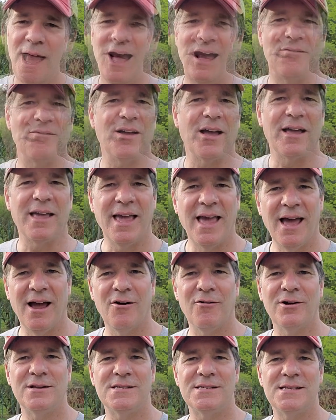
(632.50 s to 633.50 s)
I've got
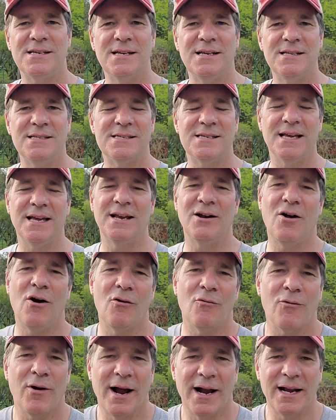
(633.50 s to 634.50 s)
carrot seeds in
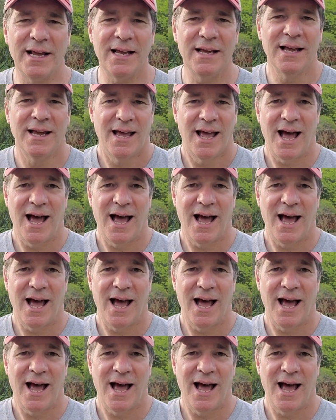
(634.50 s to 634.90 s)
already.